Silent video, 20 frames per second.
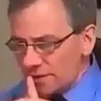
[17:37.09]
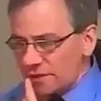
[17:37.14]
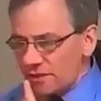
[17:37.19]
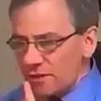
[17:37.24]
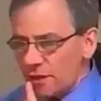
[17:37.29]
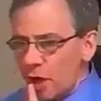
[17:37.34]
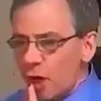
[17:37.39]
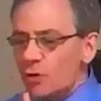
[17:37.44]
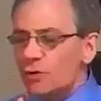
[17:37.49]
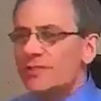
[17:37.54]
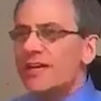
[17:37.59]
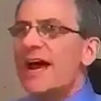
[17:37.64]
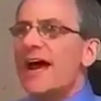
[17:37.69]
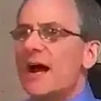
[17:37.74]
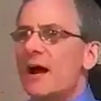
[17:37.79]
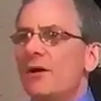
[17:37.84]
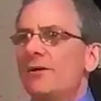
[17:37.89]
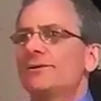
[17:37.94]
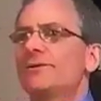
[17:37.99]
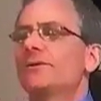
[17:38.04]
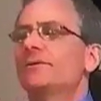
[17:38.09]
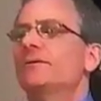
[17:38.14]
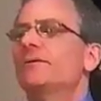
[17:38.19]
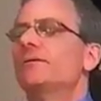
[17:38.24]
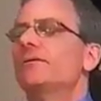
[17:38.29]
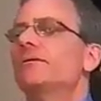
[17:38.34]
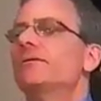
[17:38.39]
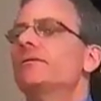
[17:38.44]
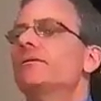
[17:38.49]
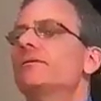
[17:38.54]
is no doubt
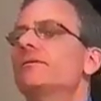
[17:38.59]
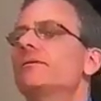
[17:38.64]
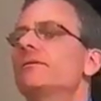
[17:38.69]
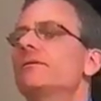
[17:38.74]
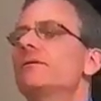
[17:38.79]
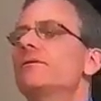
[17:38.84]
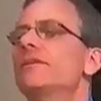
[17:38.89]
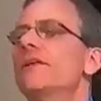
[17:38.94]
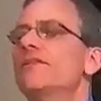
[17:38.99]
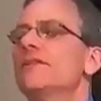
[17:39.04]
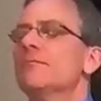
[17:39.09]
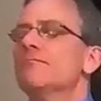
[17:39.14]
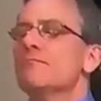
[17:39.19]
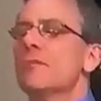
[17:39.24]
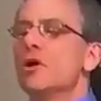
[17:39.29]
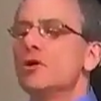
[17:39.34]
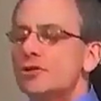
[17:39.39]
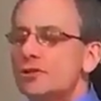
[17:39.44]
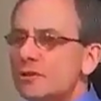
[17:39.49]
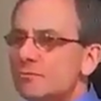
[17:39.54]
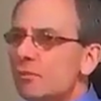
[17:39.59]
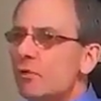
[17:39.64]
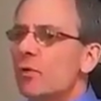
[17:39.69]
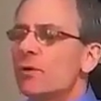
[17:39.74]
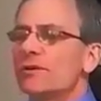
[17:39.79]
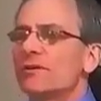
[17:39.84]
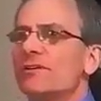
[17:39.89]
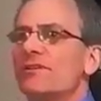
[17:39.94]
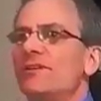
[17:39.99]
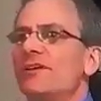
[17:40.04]
that the most
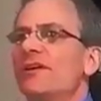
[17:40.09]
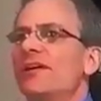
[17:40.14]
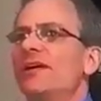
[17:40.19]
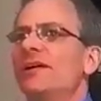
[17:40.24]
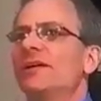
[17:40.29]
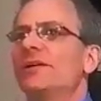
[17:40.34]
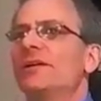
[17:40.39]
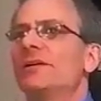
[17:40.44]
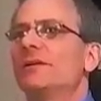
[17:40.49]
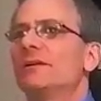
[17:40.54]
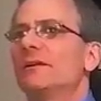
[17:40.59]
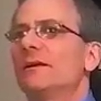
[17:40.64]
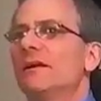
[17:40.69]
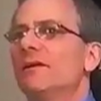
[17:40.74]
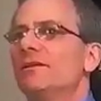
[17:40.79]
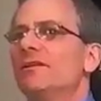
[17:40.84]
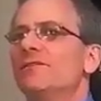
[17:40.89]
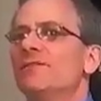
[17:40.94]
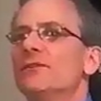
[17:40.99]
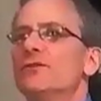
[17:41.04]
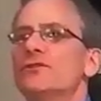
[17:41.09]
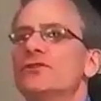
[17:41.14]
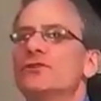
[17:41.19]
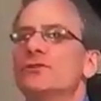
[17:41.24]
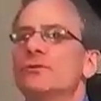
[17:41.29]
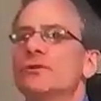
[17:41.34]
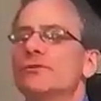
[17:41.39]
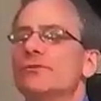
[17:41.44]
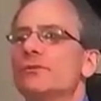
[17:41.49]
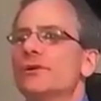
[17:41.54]
important thing in the first
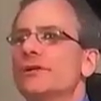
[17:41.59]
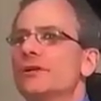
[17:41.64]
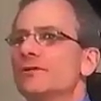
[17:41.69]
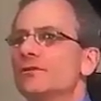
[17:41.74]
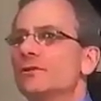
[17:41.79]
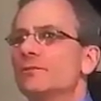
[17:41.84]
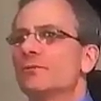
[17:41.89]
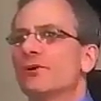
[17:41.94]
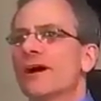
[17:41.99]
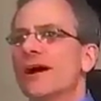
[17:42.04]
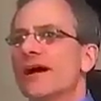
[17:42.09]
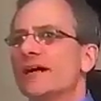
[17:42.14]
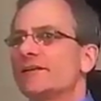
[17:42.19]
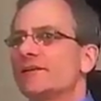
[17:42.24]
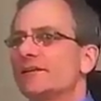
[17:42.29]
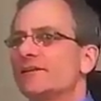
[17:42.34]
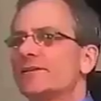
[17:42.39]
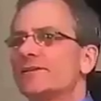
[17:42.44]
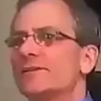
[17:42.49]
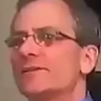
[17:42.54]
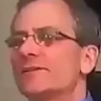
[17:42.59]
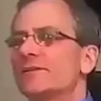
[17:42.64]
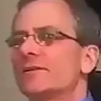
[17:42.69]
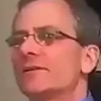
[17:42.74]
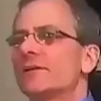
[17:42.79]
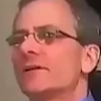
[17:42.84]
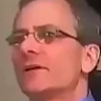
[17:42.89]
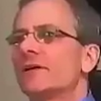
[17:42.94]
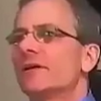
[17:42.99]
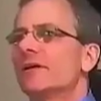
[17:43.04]
2 or 3 years of
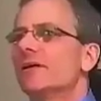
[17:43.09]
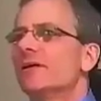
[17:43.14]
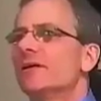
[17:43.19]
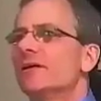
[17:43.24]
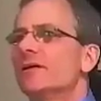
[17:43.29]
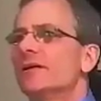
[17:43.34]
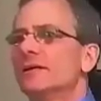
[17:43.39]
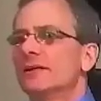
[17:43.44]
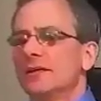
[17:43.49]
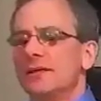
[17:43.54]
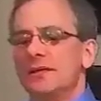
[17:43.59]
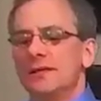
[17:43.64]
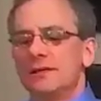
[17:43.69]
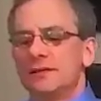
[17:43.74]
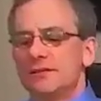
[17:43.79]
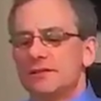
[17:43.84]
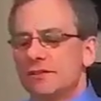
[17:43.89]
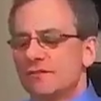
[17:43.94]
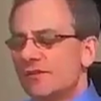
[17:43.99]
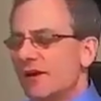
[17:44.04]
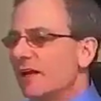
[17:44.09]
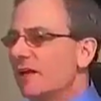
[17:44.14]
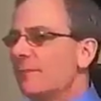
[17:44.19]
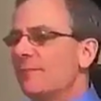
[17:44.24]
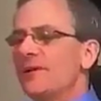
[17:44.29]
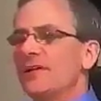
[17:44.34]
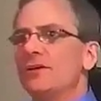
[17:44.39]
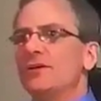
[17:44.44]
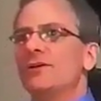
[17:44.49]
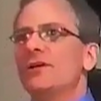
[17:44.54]
practice is
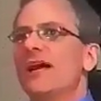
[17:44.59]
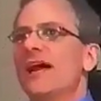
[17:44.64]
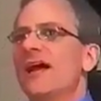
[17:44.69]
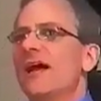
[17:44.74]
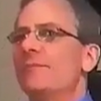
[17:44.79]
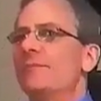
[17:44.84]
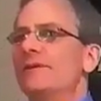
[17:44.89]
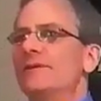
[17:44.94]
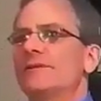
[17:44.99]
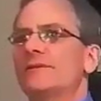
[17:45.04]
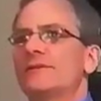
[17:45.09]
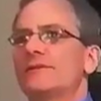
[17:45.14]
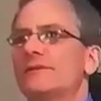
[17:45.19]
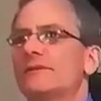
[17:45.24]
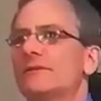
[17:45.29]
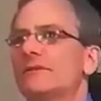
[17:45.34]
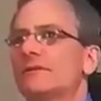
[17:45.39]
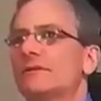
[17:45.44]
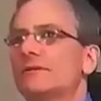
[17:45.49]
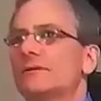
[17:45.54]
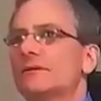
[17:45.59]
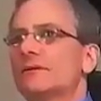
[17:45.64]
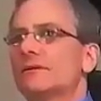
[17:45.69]
developing good habits,